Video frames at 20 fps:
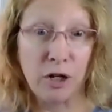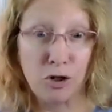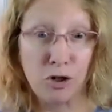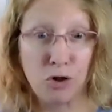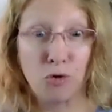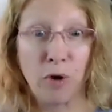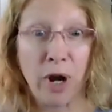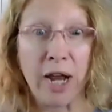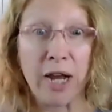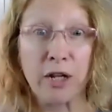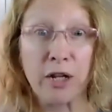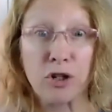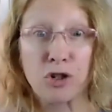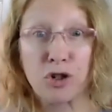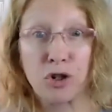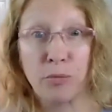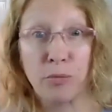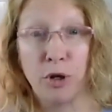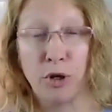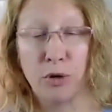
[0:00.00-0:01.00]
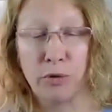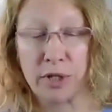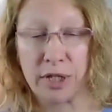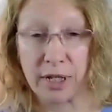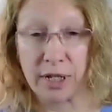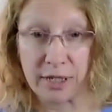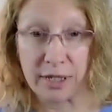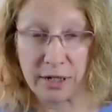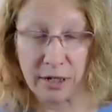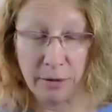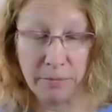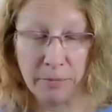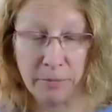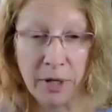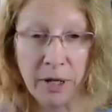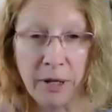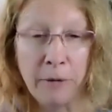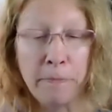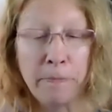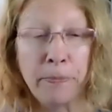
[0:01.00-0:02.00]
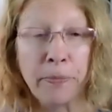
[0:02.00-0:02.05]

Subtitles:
a deranged immune system.